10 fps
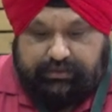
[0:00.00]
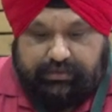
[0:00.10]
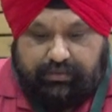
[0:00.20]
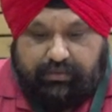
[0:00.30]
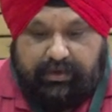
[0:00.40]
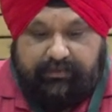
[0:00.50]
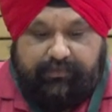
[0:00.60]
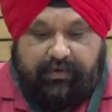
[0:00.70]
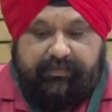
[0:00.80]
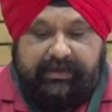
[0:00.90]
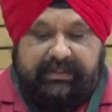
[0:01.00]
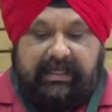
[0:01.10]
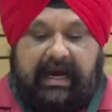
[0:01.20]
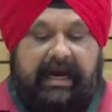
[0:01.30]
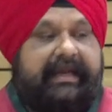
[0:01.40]
So going forward,
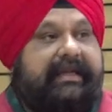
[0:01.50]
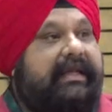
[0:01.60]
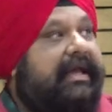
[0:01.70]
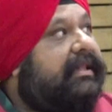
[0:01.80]
the idea